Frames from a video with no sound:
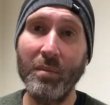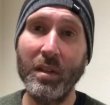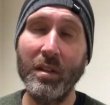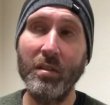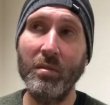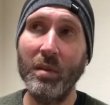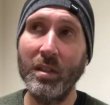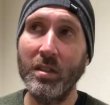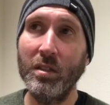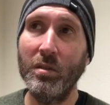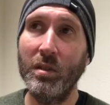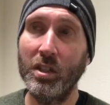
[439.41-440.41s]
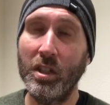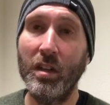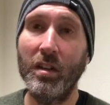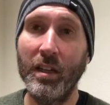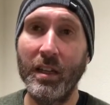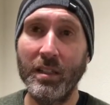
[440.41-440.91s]
But you must do it with
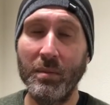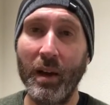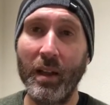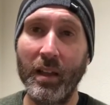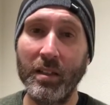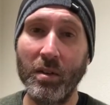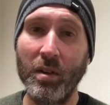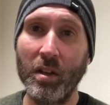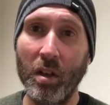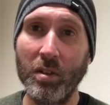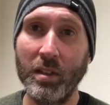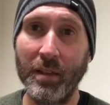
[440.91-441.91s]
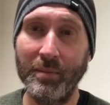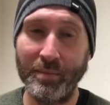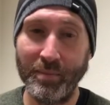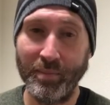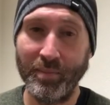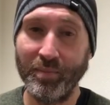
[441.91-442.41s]
charity and smiling. So in closing,
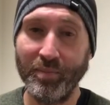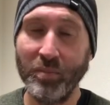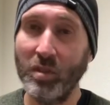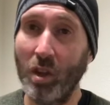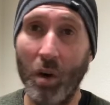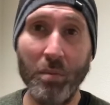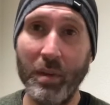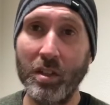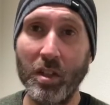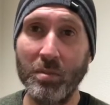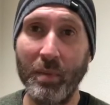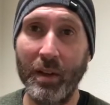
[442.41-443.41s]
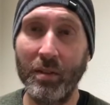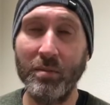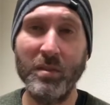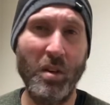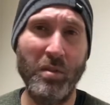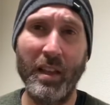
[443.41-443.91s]
don't be
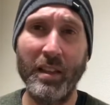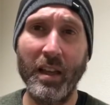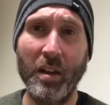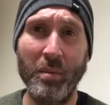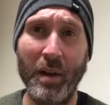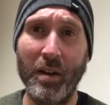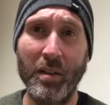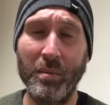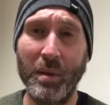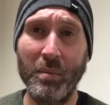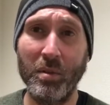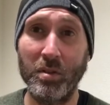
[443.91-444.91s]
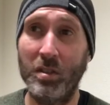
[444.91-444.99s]
judgmental. Don't think that you're better than people.